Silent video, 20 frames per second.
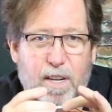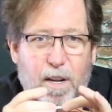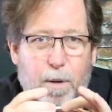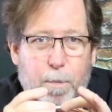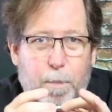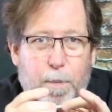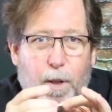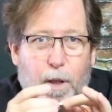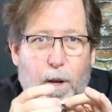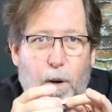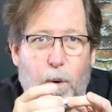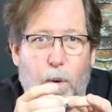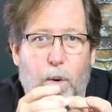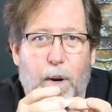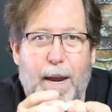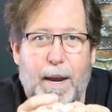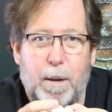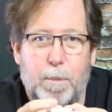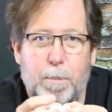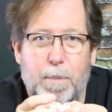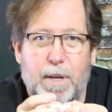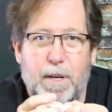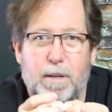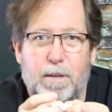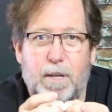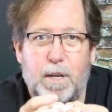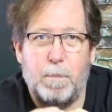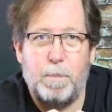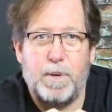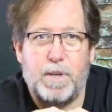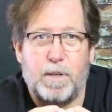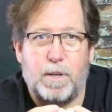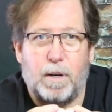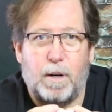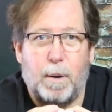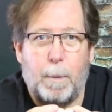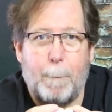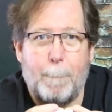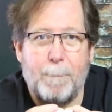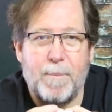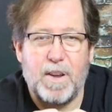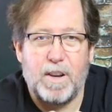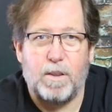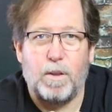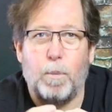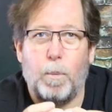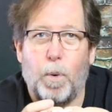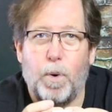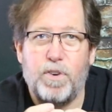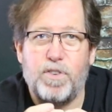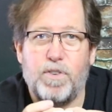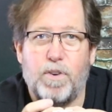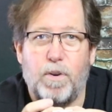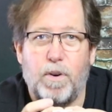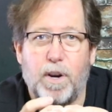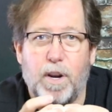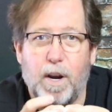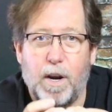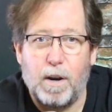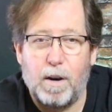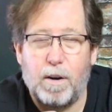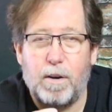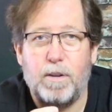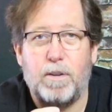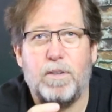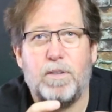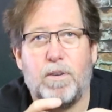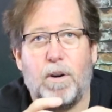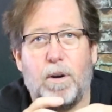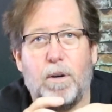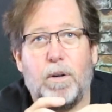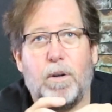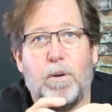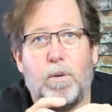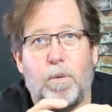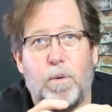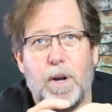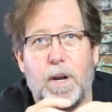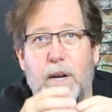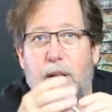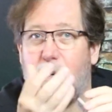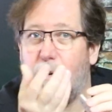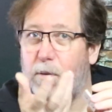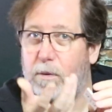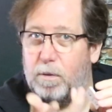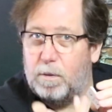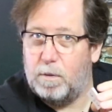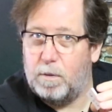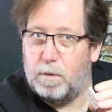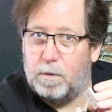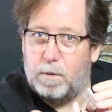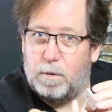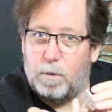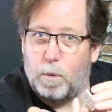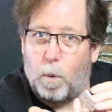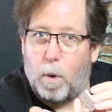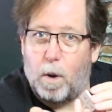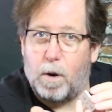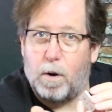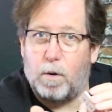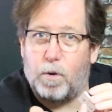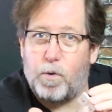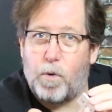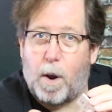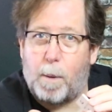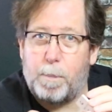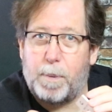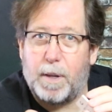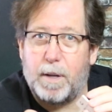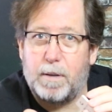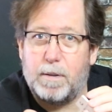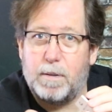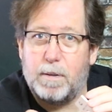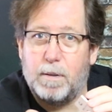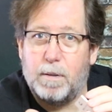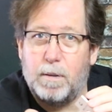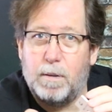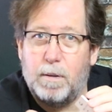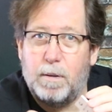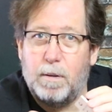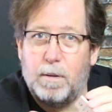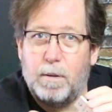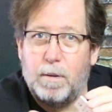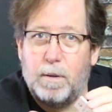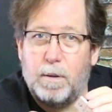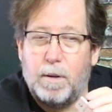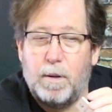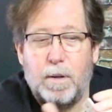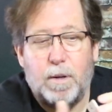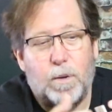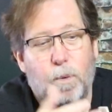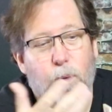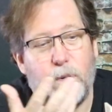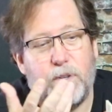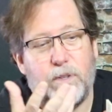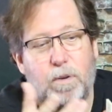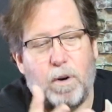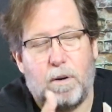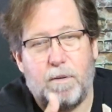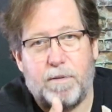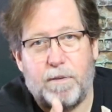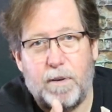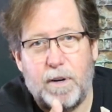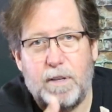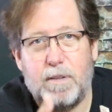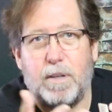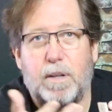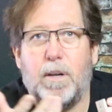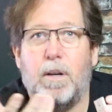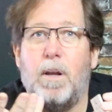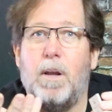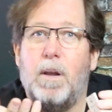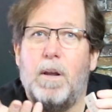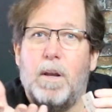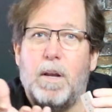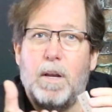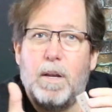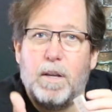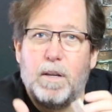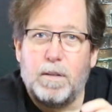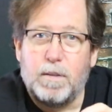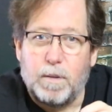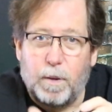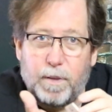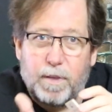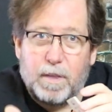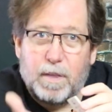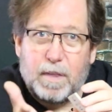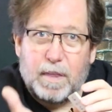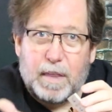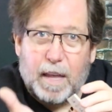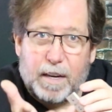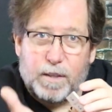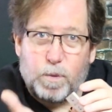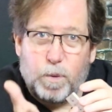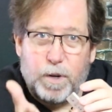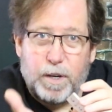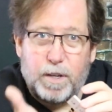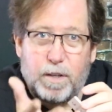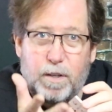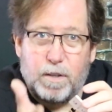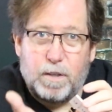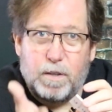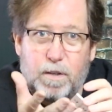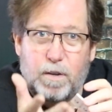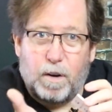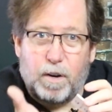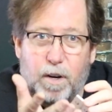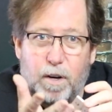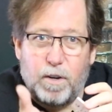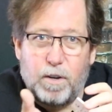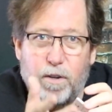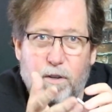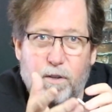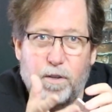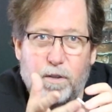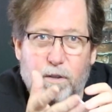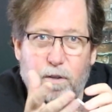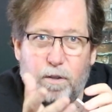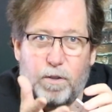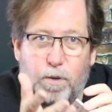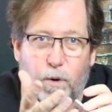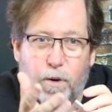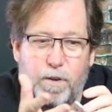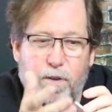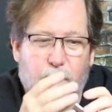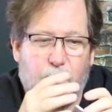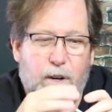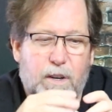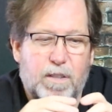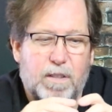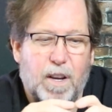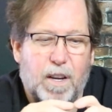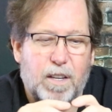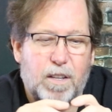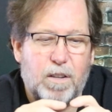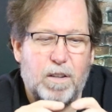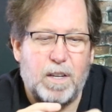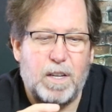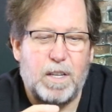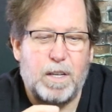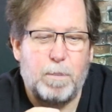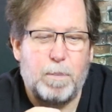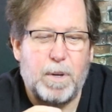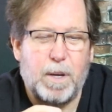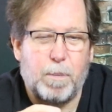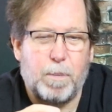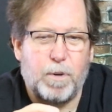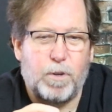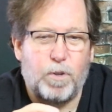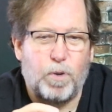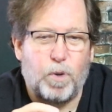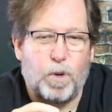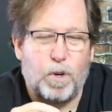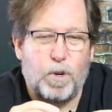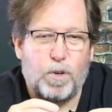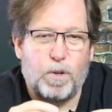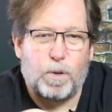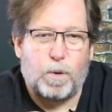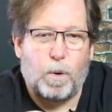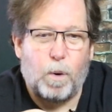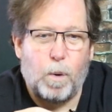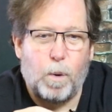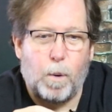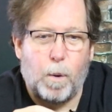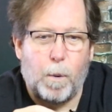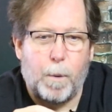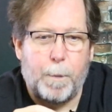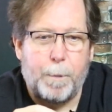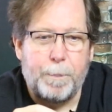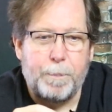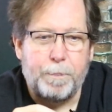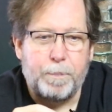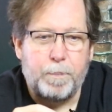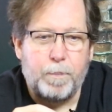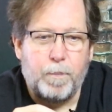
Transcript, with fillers: get down below ambient temperature and the moisture in the air, you start creating water droplets which start freezing. So that's where you can start getting your sh short circuits at. You need to be able to control